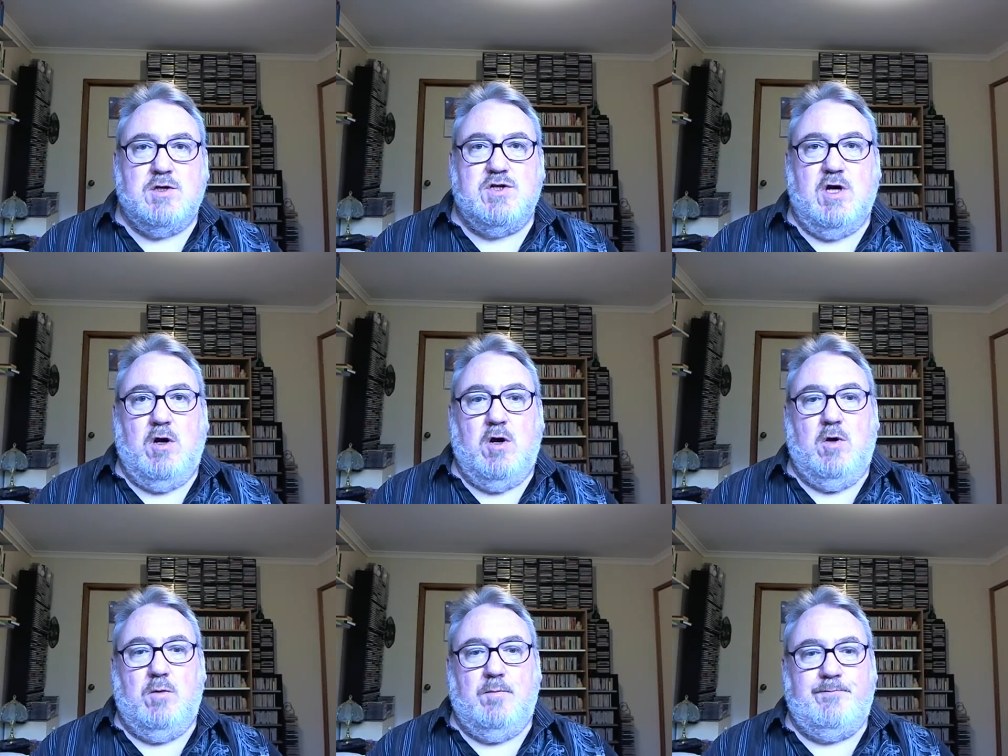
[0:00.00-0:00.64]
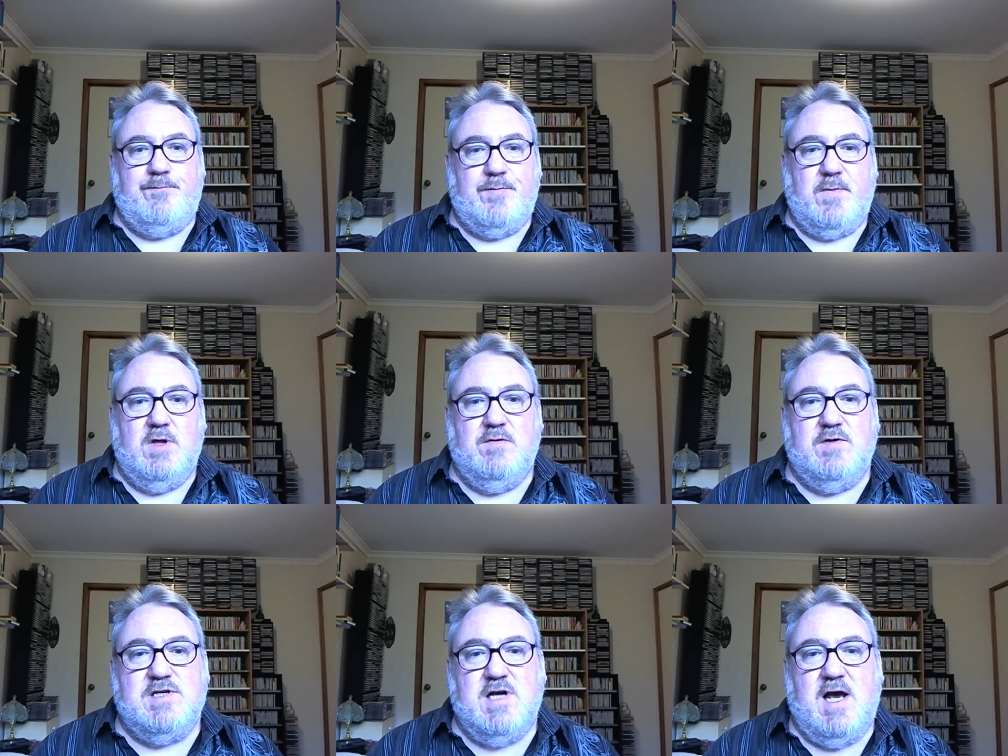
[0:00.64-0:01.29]
So,
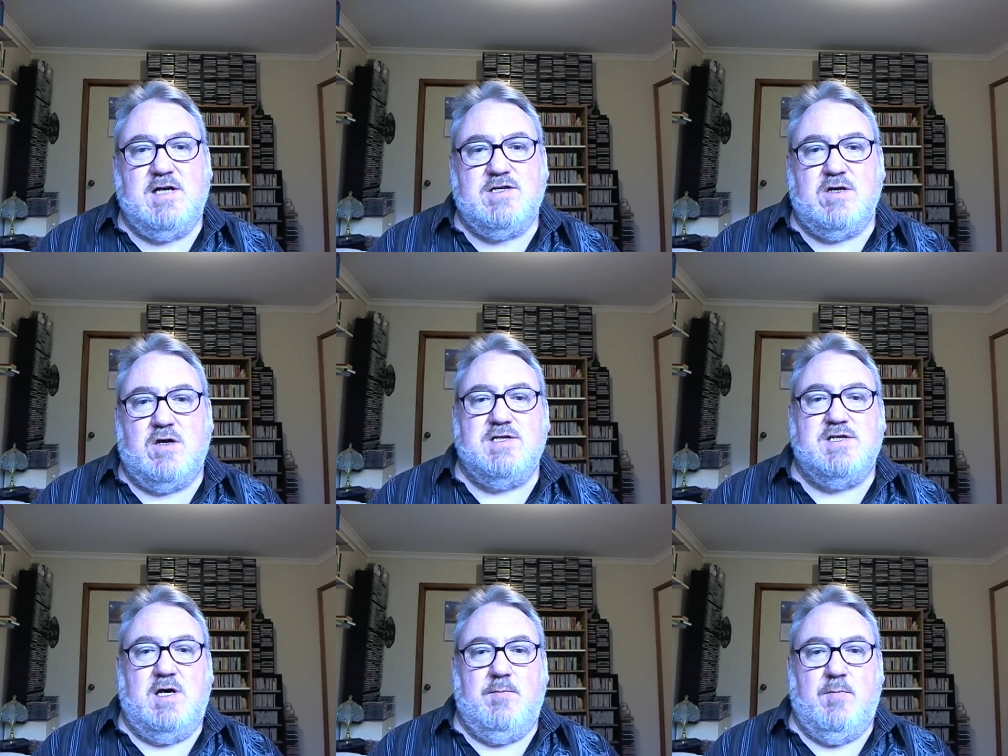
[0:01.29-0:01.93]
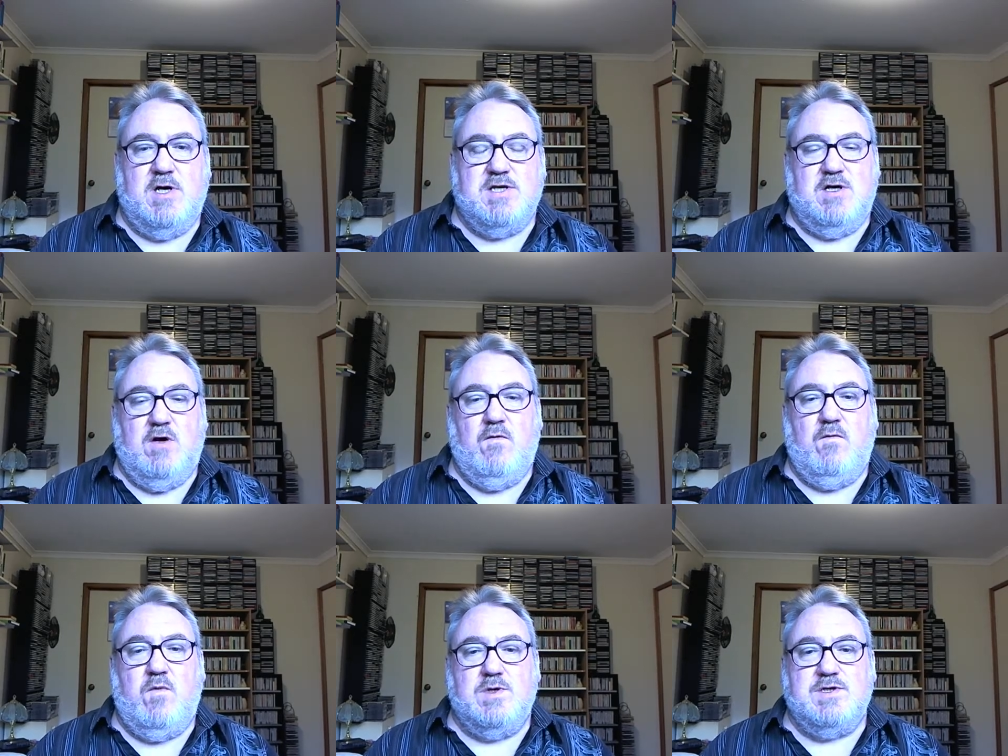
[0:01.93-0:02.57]
the task I set
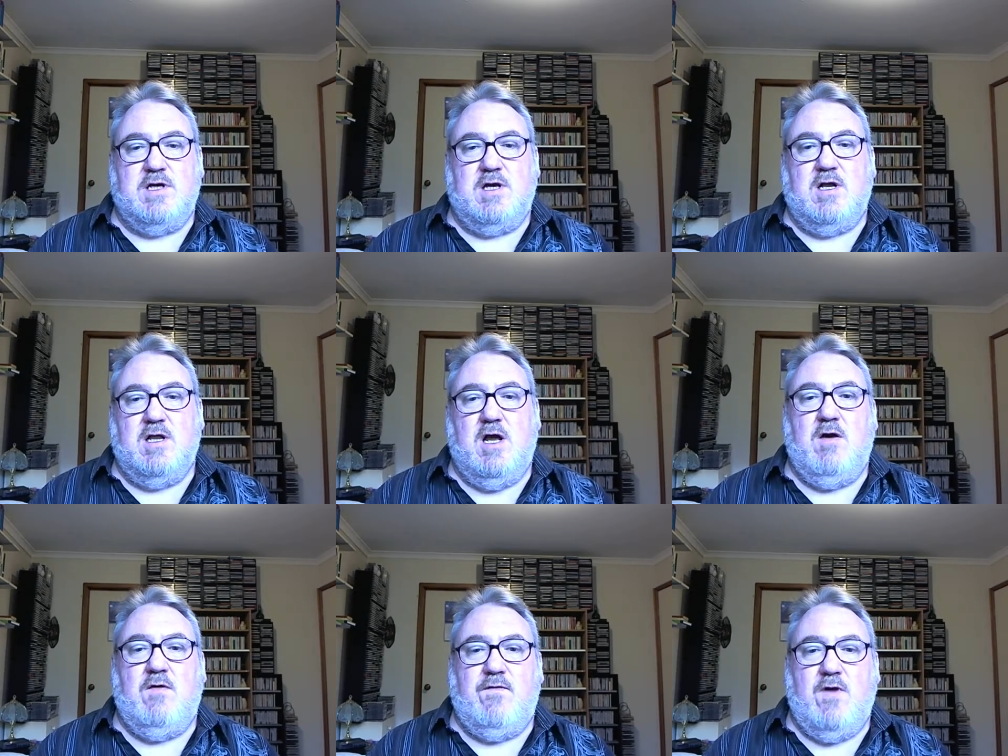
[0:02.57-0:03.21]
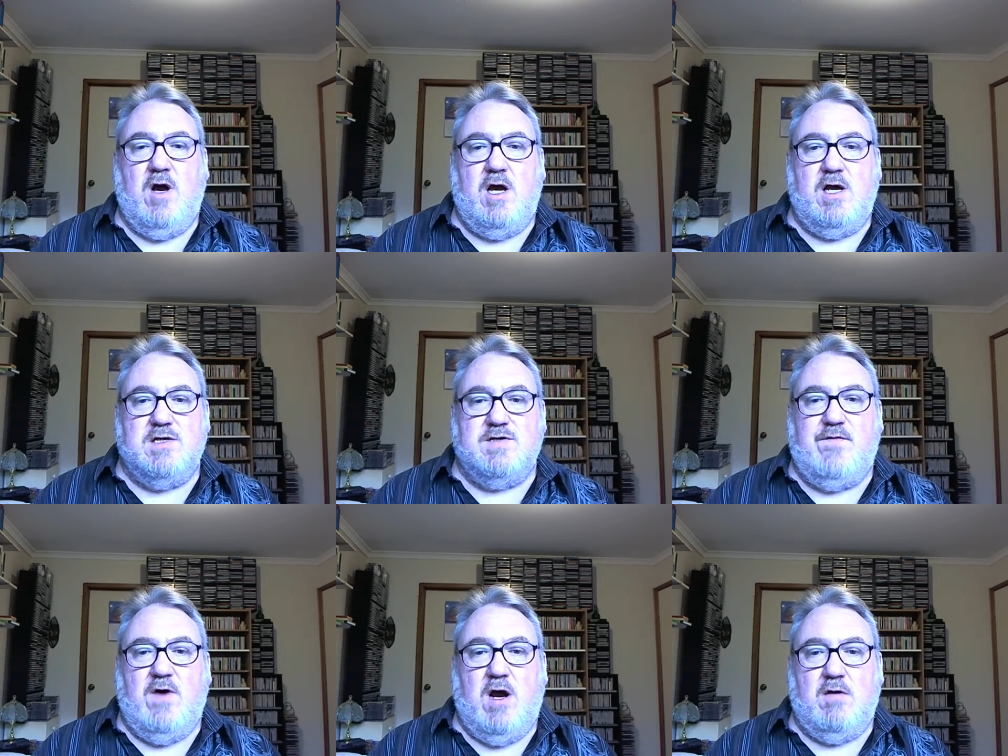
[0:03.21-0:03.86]
myself was to clarify as
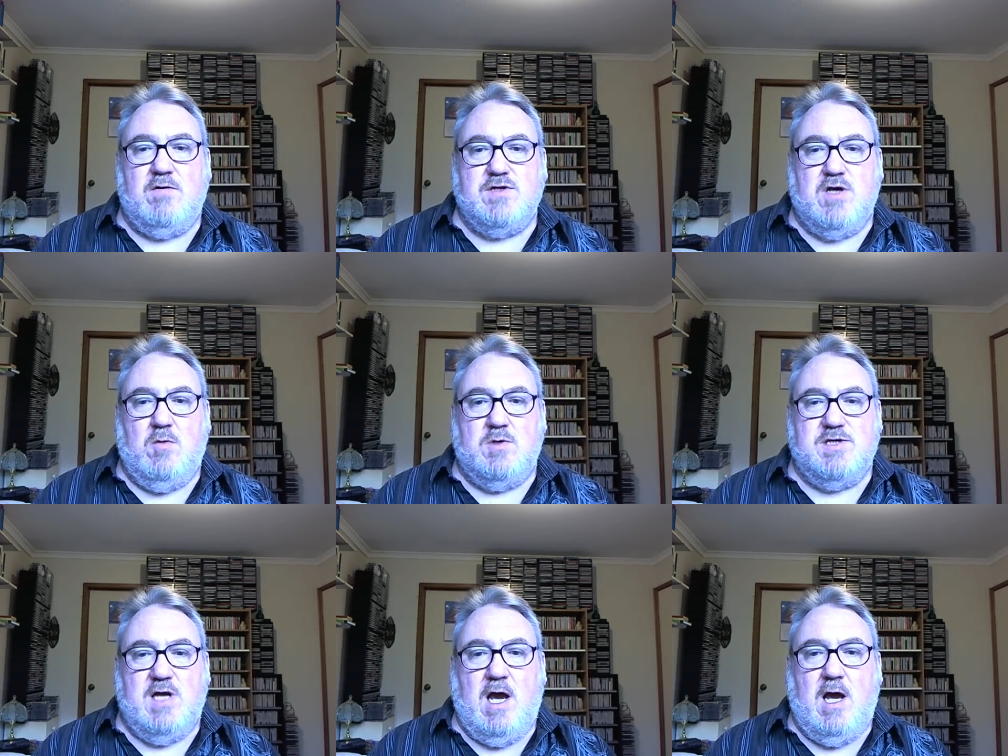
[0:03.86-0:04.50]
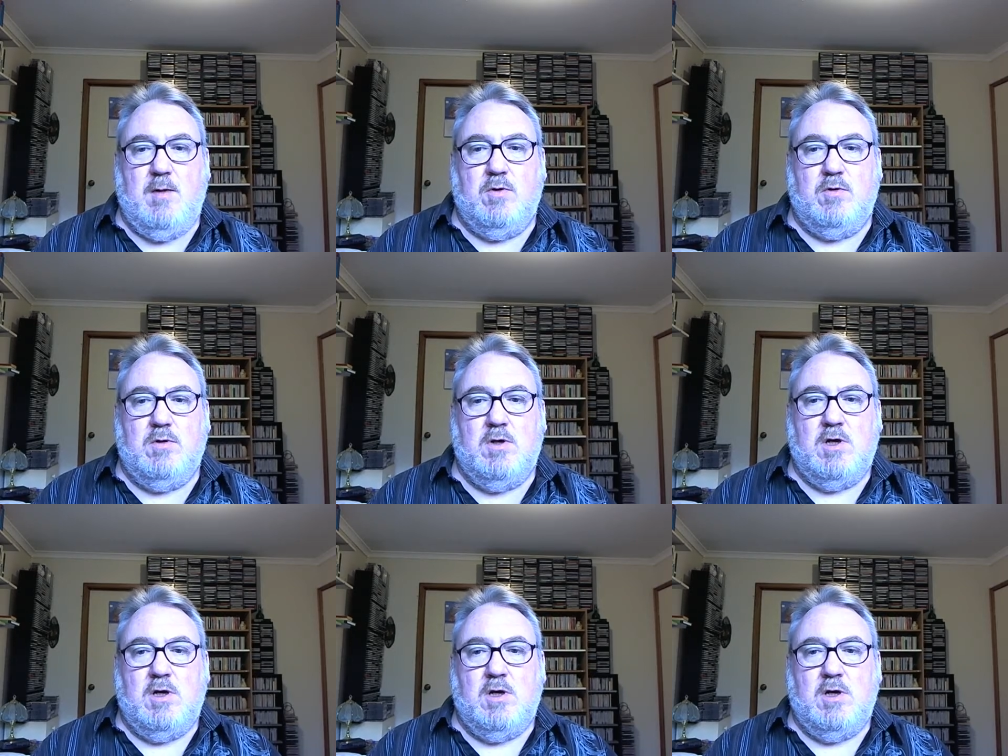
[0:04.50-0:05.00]
far as I was able